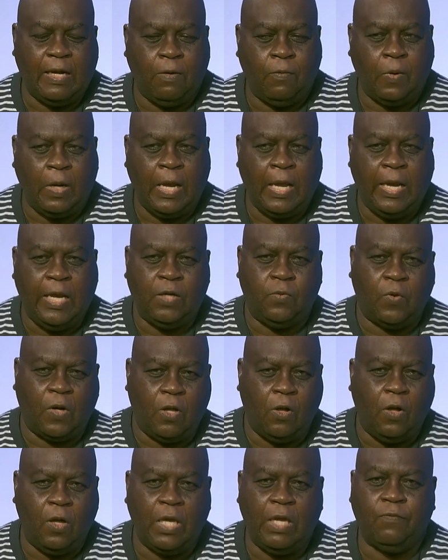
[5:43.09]
I, I, like to
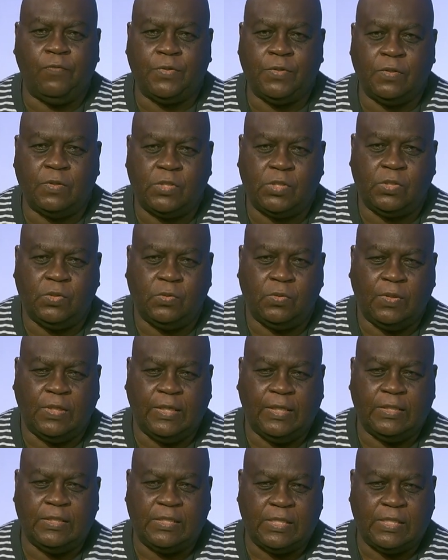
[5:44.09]
recall even to uh,